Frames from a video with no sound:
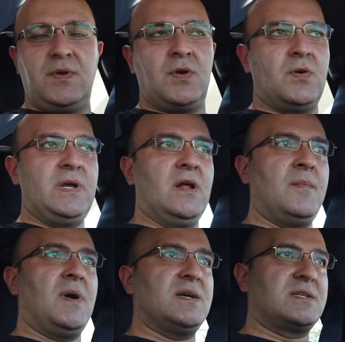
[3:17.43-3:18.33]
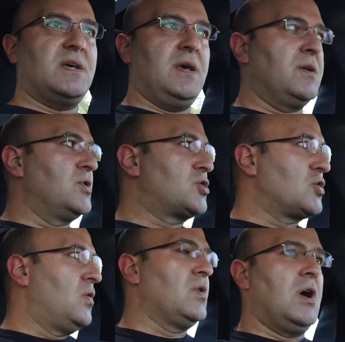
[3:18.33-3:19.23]
you know, Elon Musk in
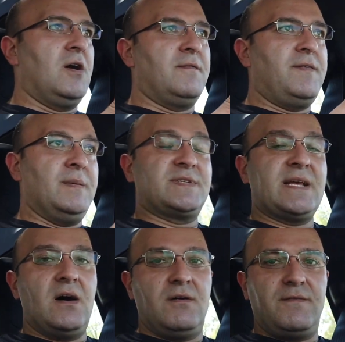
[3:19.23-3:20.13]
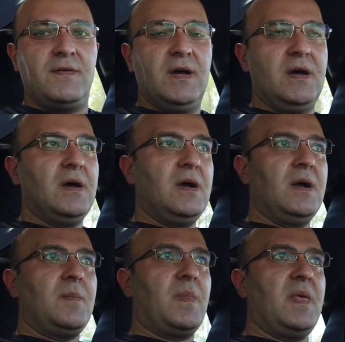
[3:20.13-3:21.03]
control of himself.
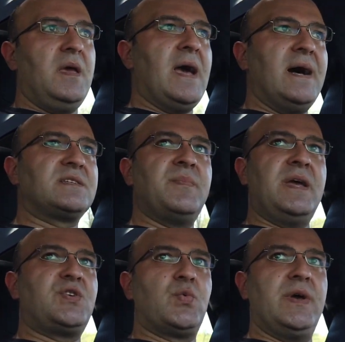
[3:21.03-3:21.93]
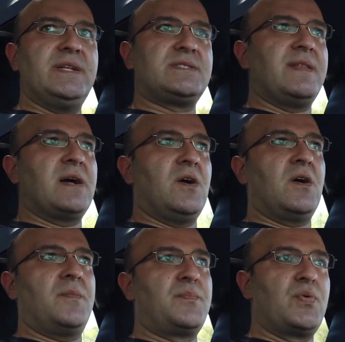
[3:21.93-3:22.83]
He has made tweets that
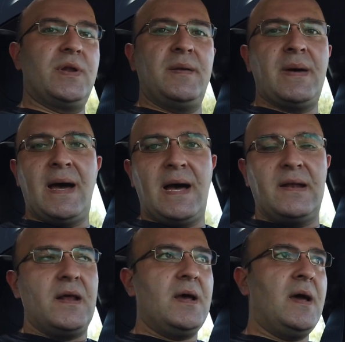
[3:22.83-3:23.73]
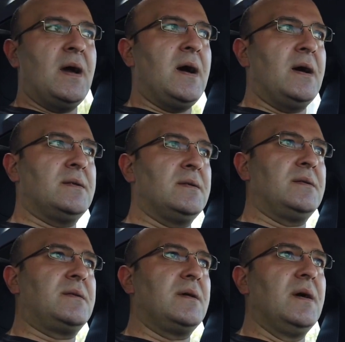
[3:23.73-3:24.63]
are pretty bad,
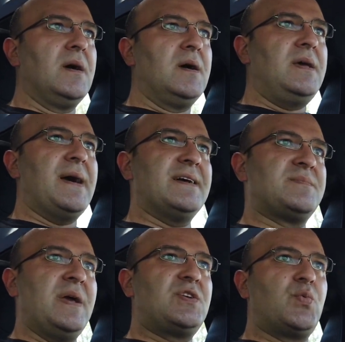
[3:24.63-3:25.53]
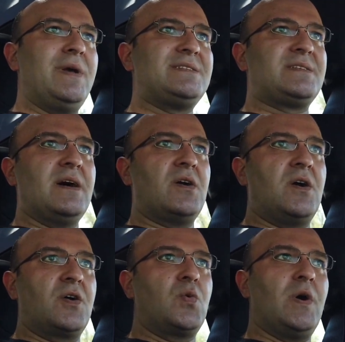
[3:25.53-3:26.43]
and he has made tweets that
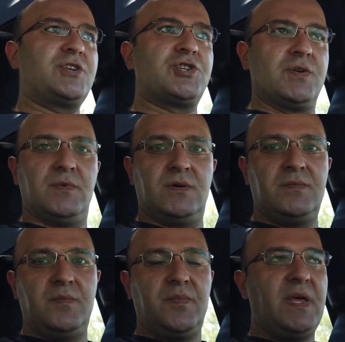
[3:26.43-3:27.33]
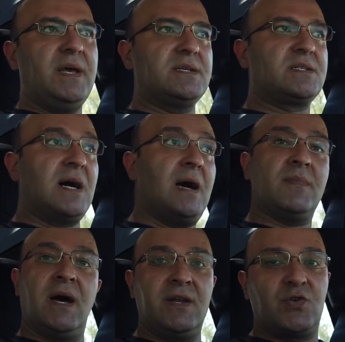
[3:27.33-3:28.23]
are questionable. His
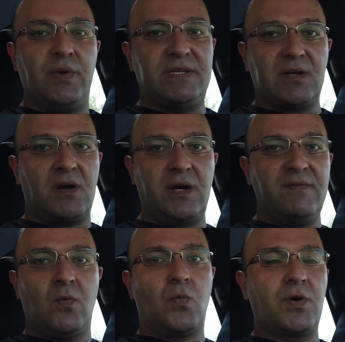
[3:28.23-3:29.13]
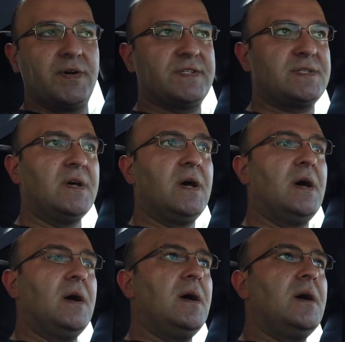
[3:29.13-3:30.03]
timeline tweets are even worse.
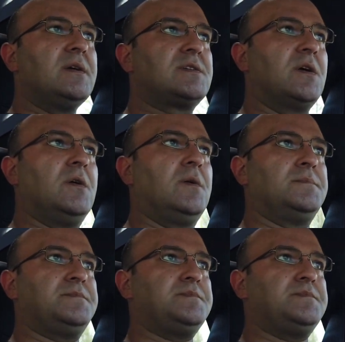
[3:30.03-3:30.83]
So